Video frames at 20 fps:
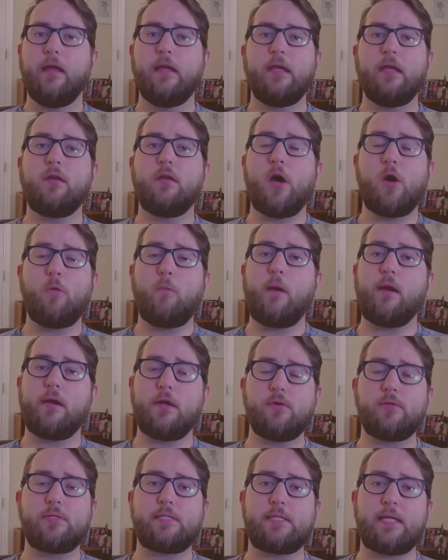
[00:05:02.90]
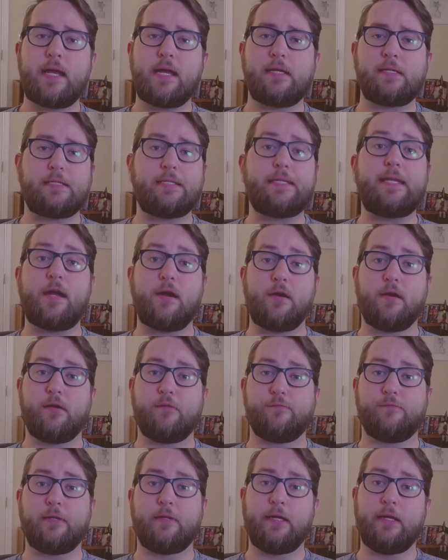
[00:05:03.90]
You know where you stand
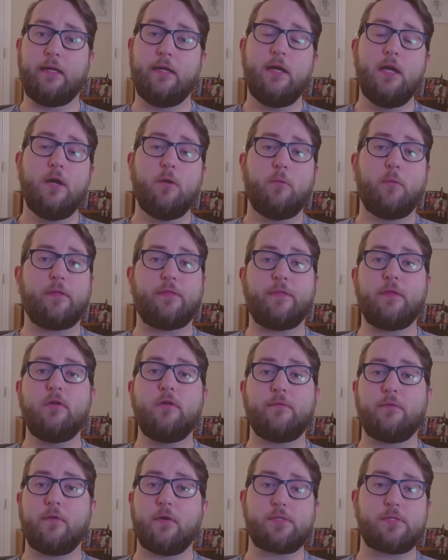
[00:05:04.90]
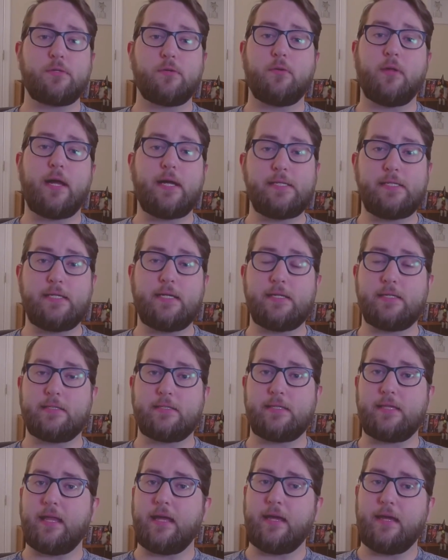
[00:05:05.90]
narratively, with universal
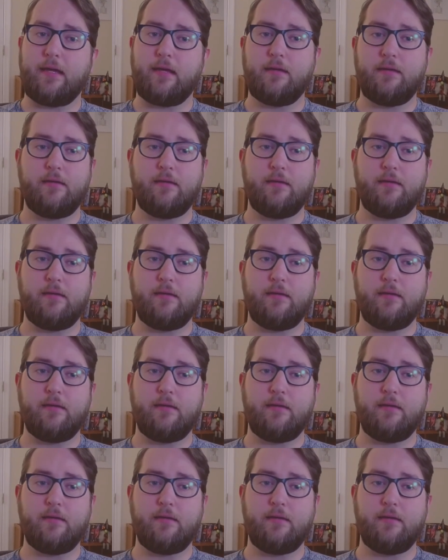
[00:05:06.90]
ideas like